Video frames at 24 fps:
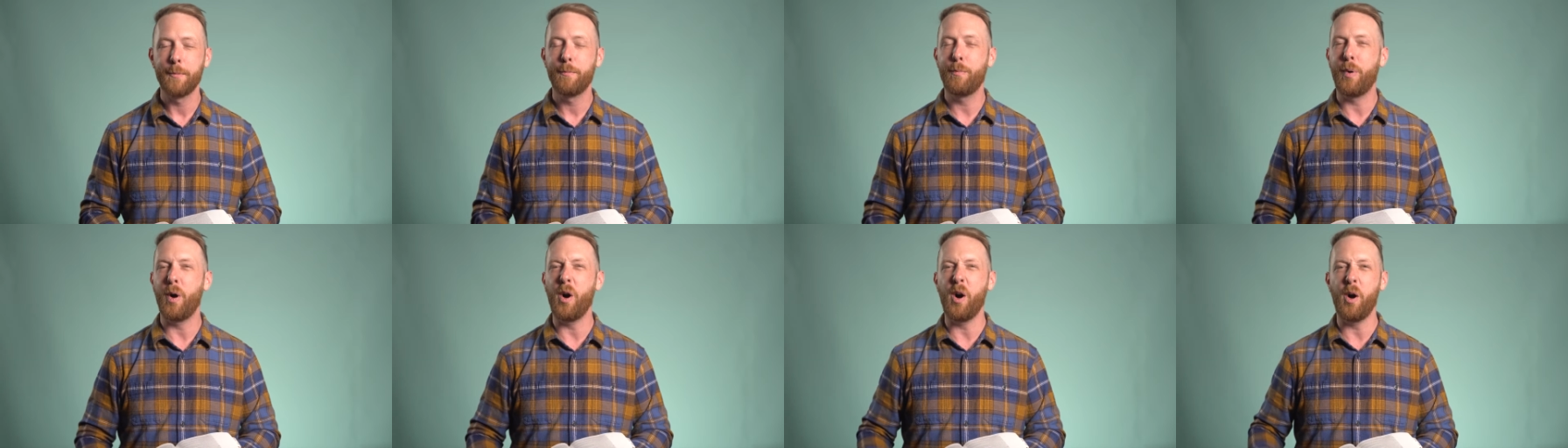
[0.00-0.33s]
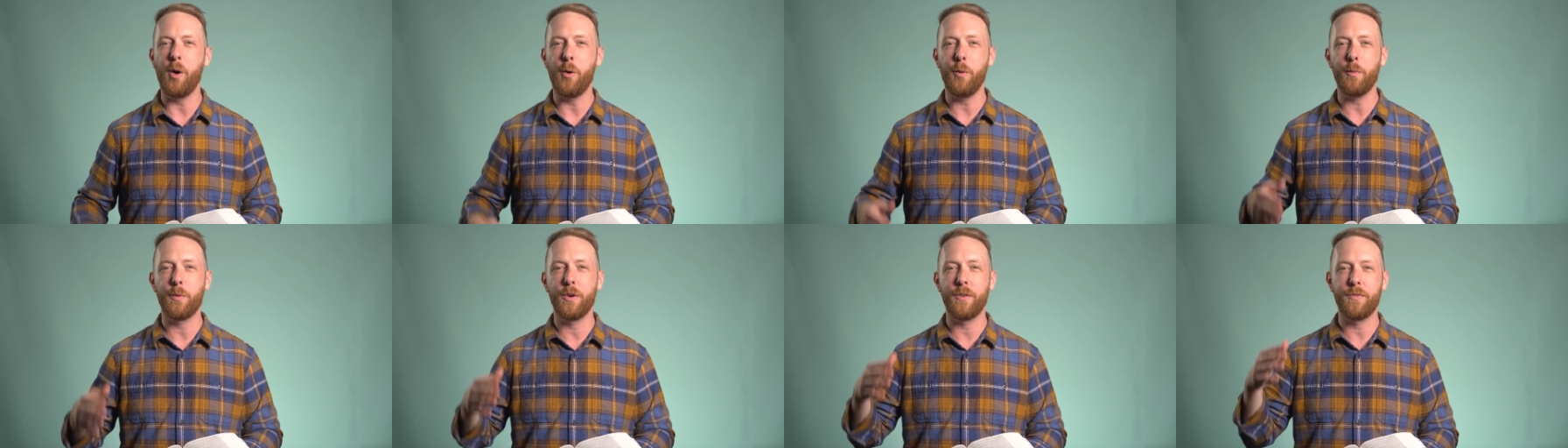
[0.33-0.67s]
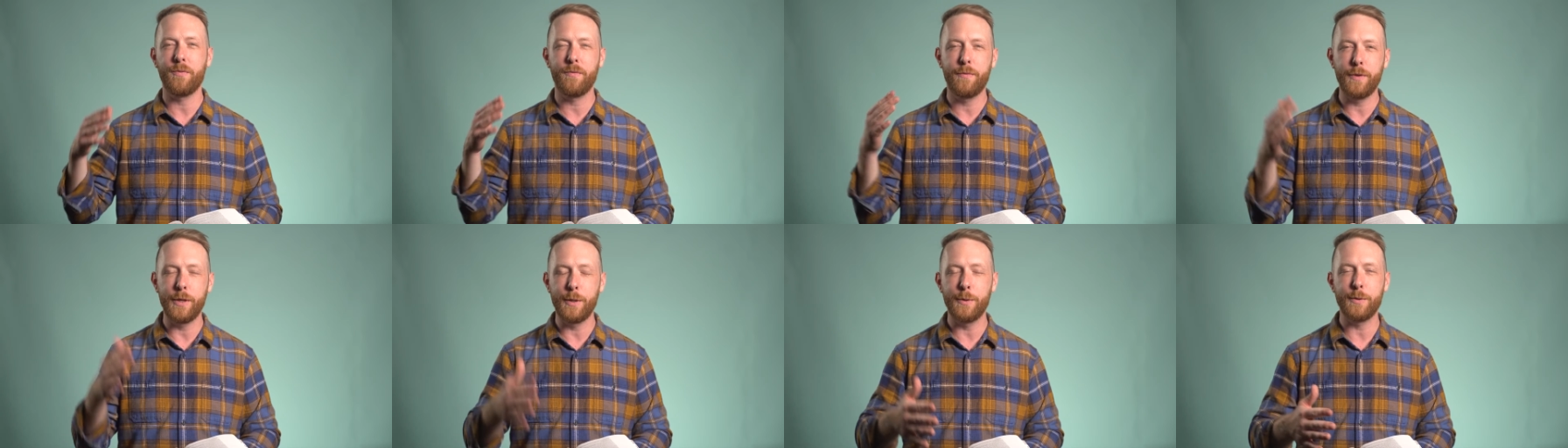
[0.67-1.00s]
Paul
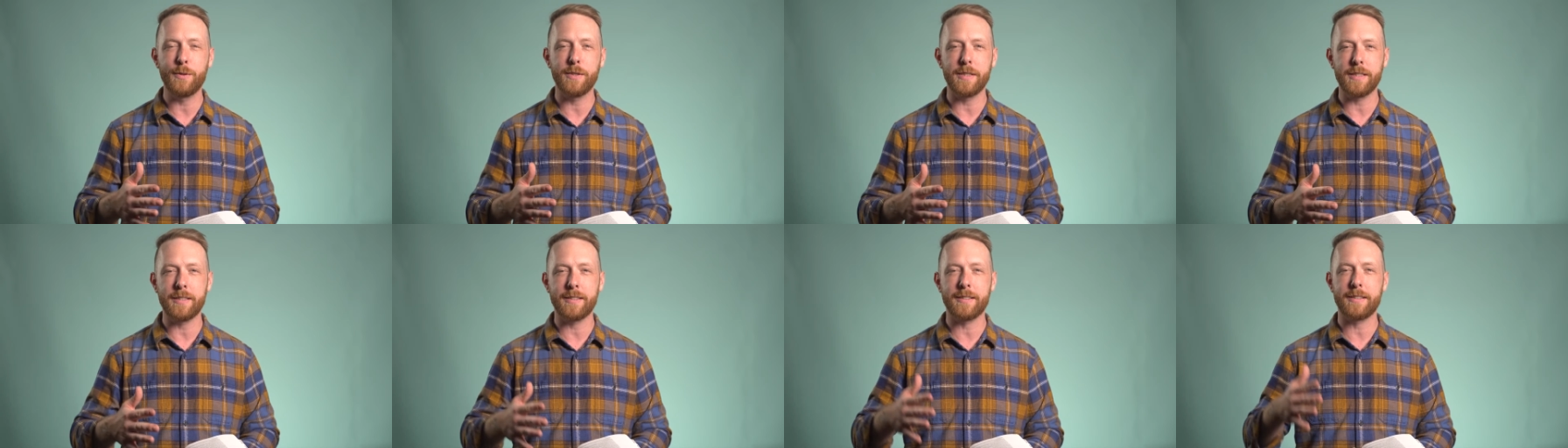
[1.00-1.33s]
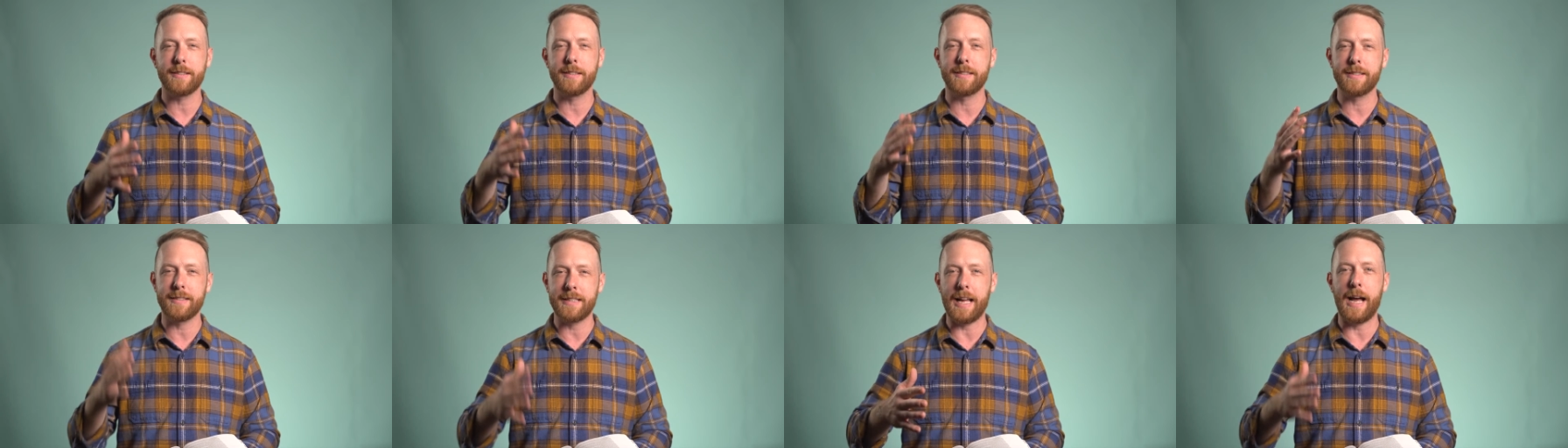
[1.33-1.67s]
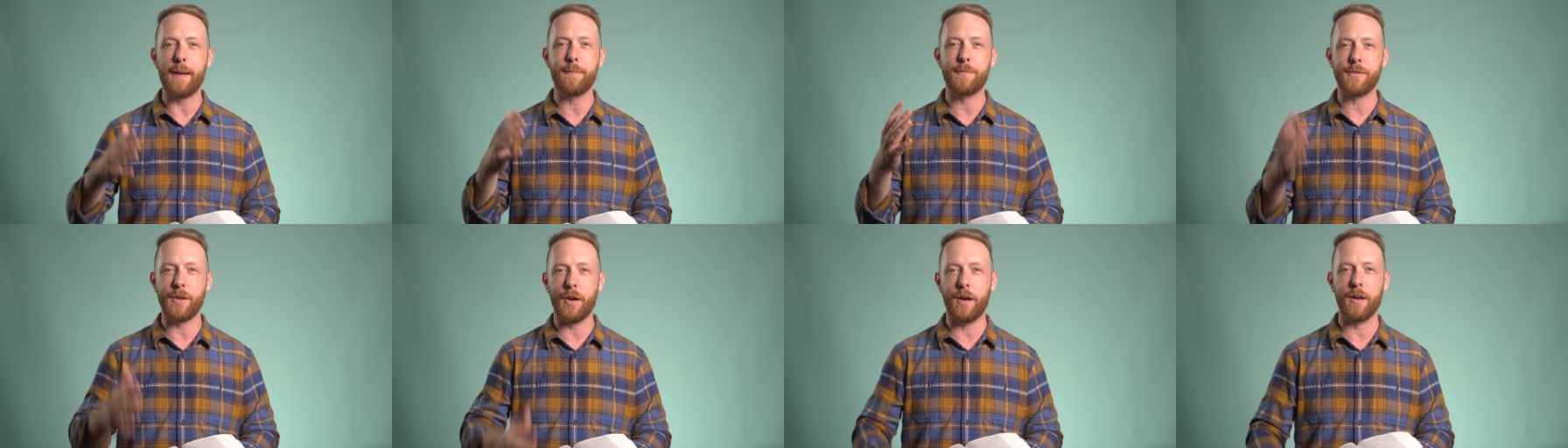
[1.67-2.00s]
refuses to
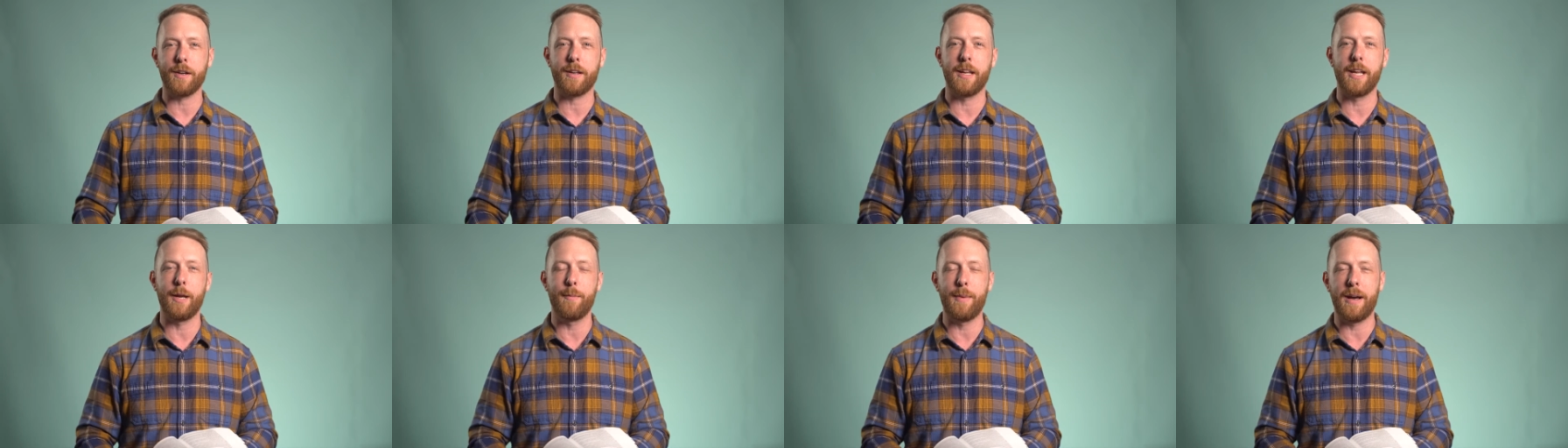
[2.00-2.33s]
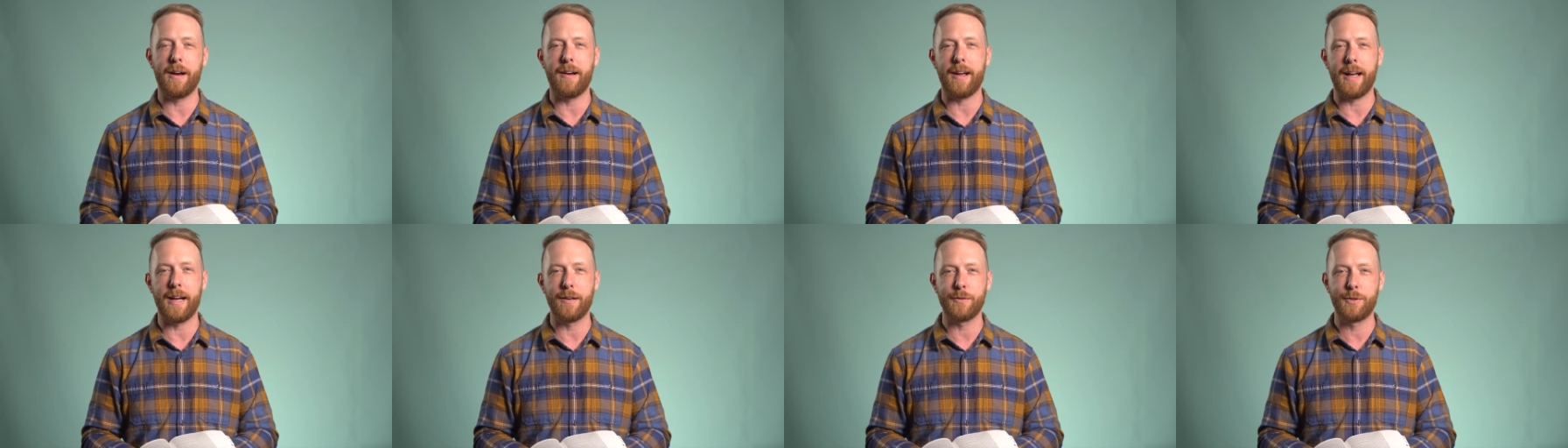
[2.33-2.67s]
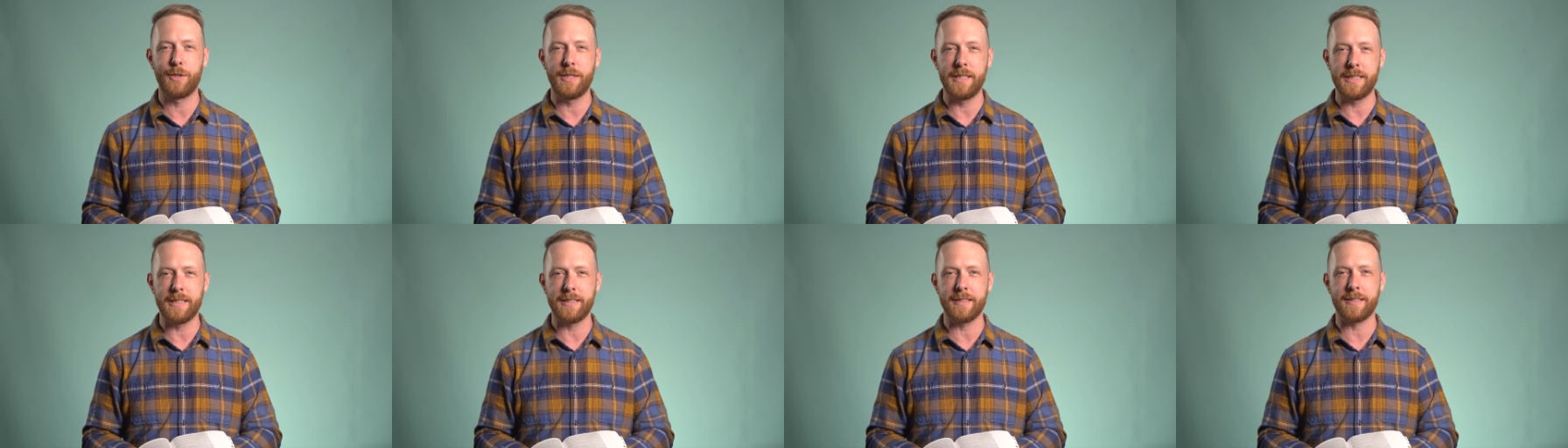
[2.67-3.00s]
stop talking about how
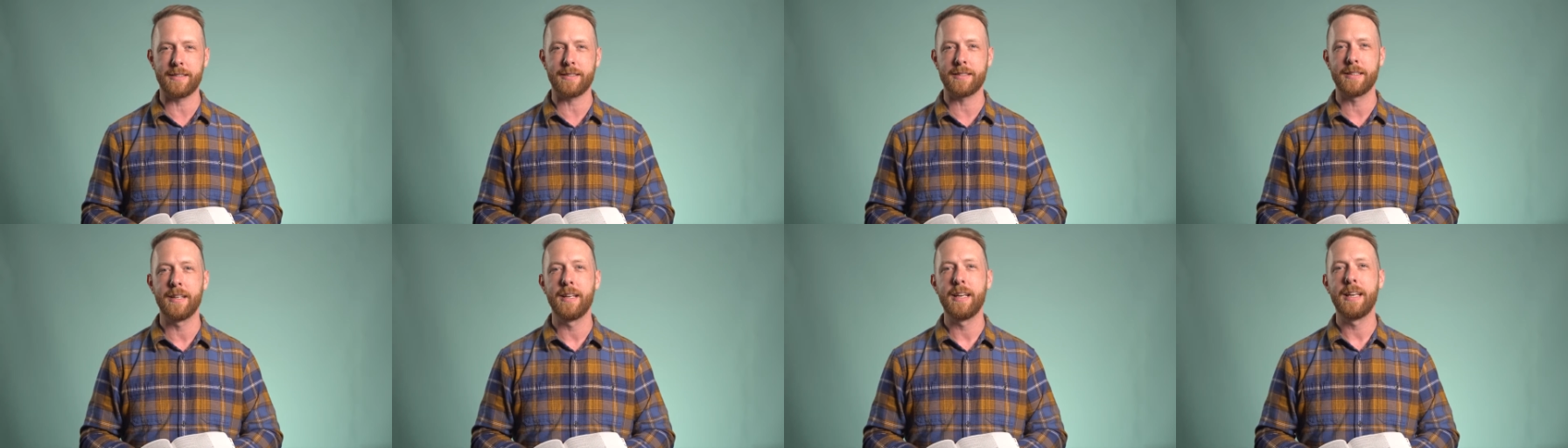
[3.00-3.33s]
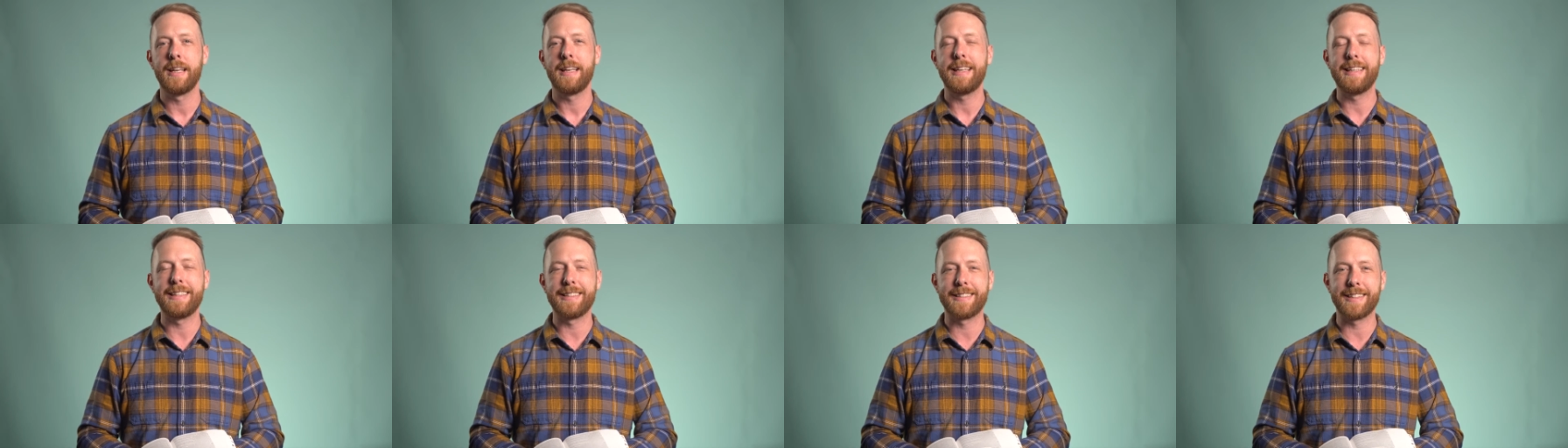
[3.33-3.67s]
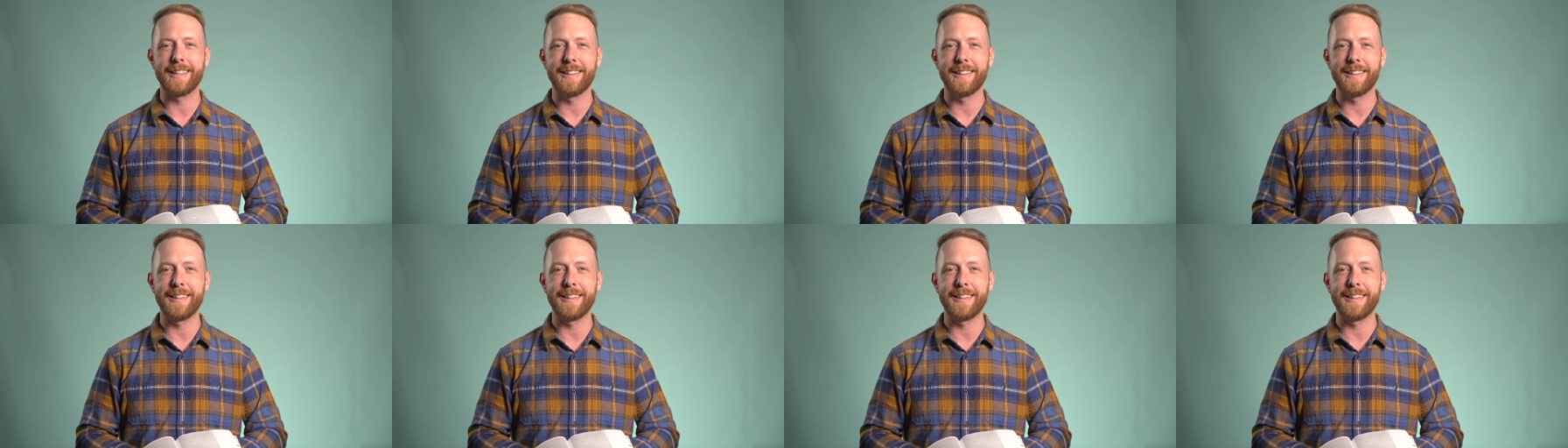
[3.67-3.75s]
Jesus is